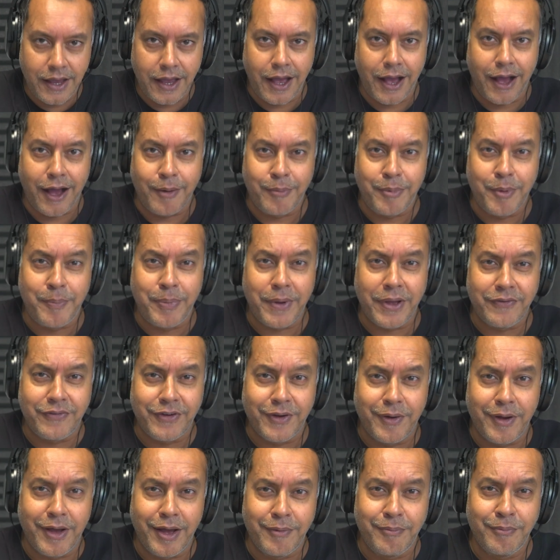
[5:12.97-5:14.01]
I'm a bit of
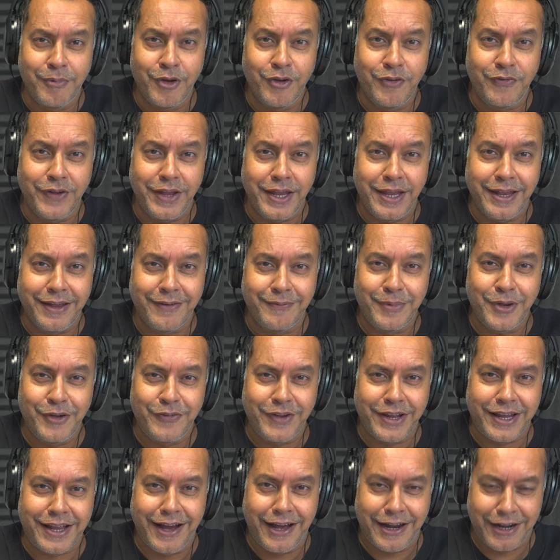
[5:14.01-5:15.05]
a
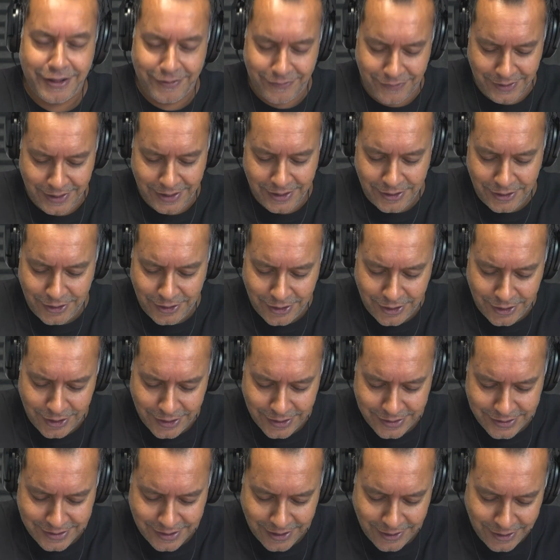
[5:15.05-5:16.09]
movie kind of
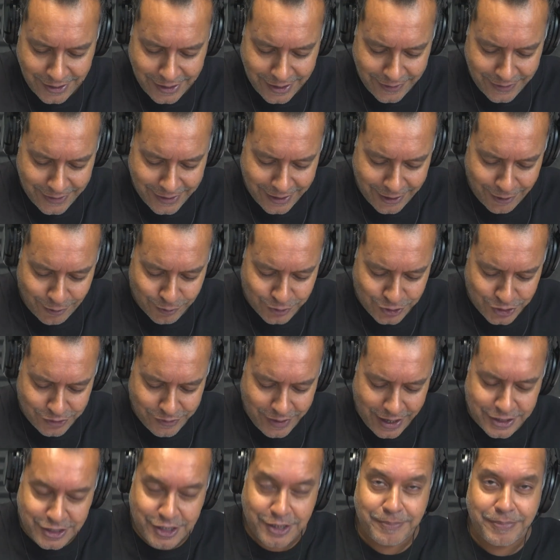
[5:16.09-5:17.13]
nerd. So, the whole
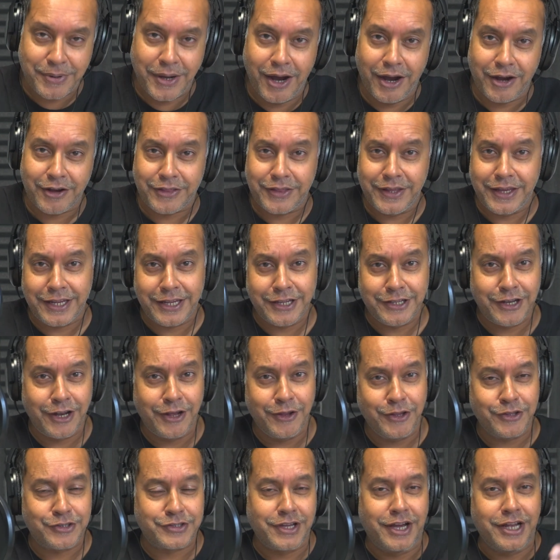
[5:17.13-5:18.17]
Jurassic Park thing,
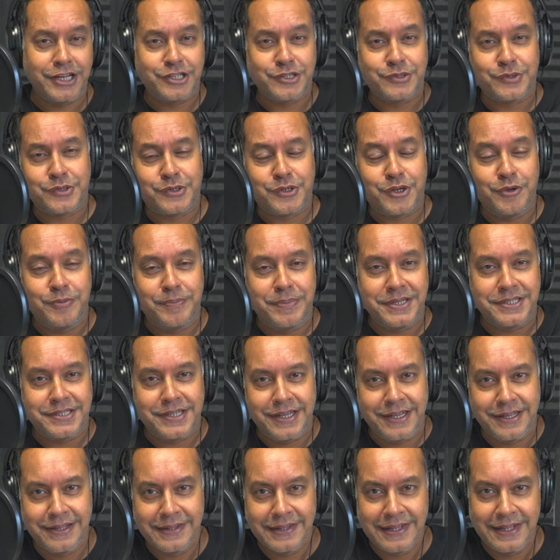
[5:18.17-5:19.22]
your scientists are too
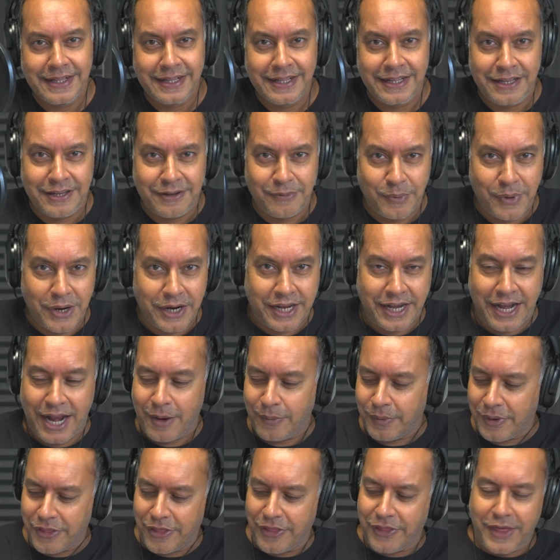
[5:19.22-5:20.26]
busy working out
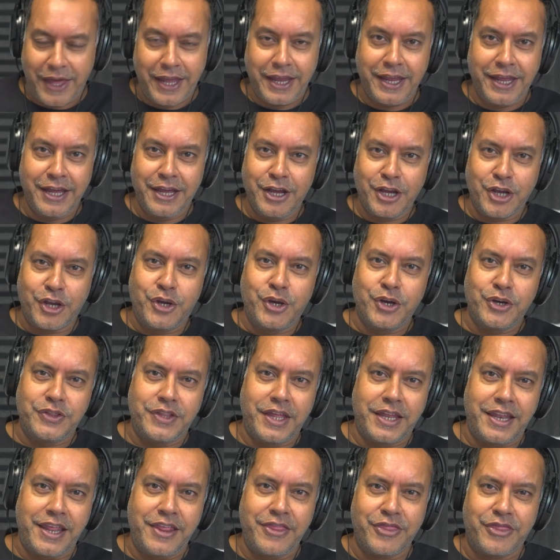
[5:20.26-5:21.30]
whether they could,
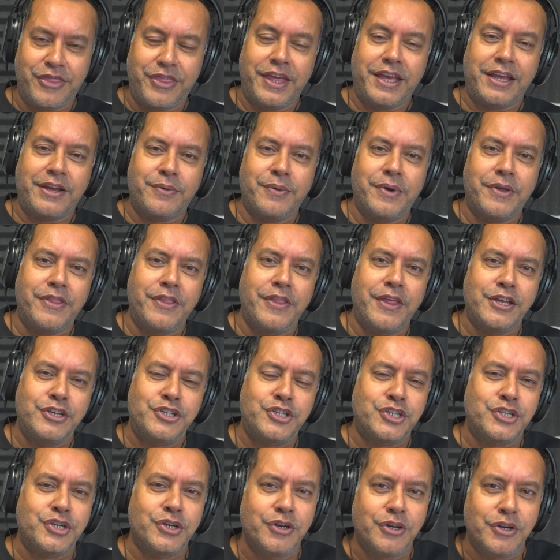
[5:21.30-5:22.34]
they didn't think whether they
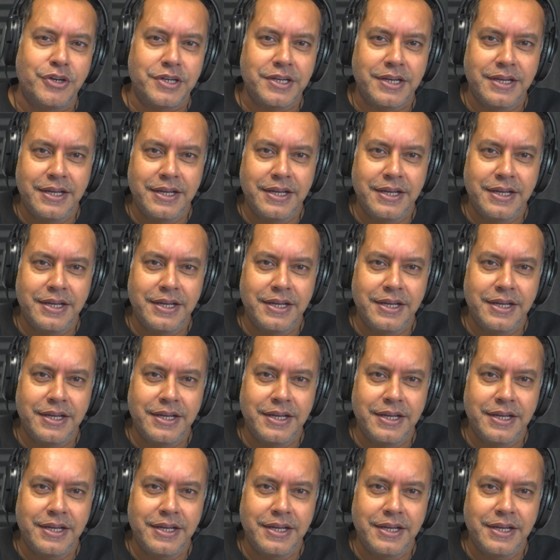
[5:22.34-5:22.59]
should.